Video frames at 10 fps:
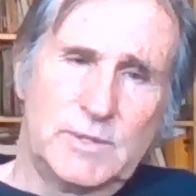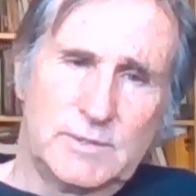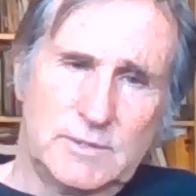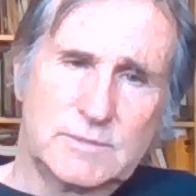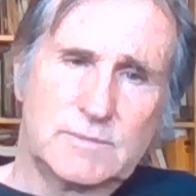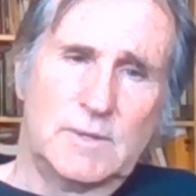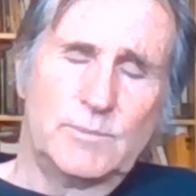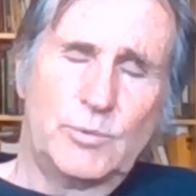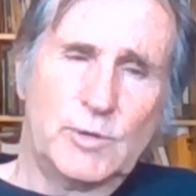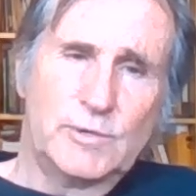but there's
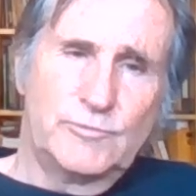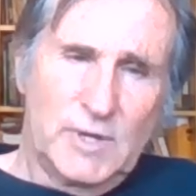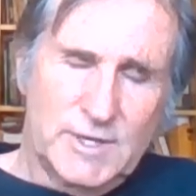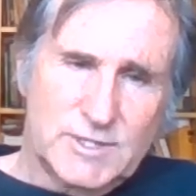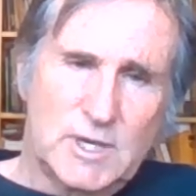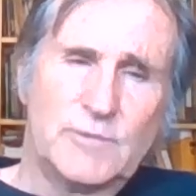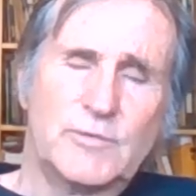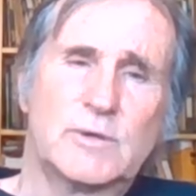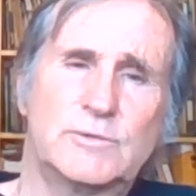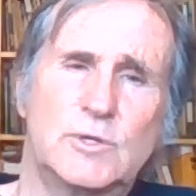important
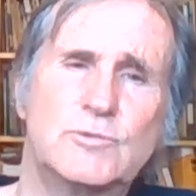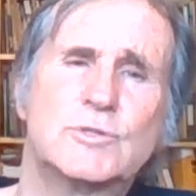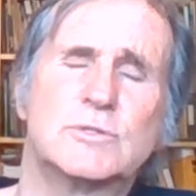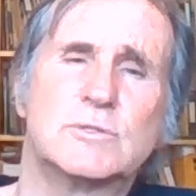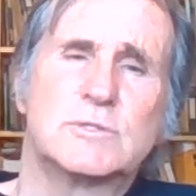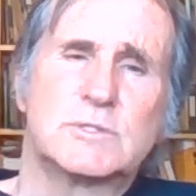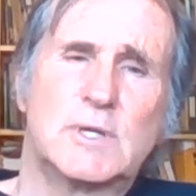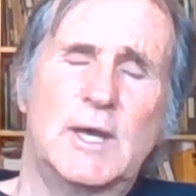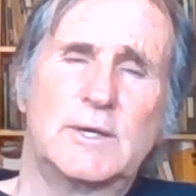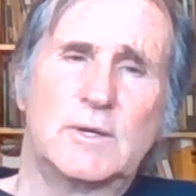philosophical notions
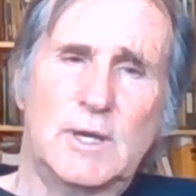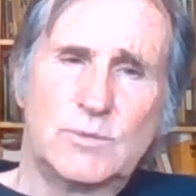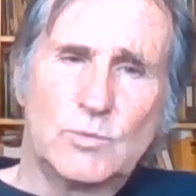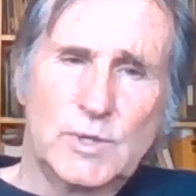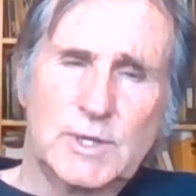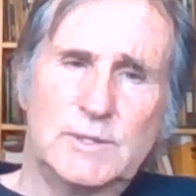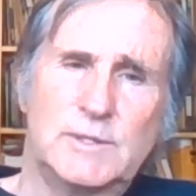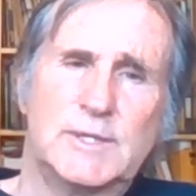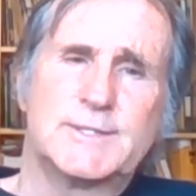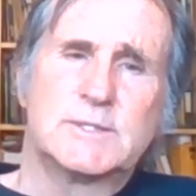at work
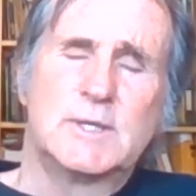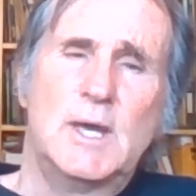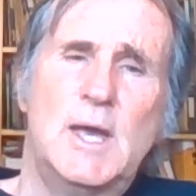in this.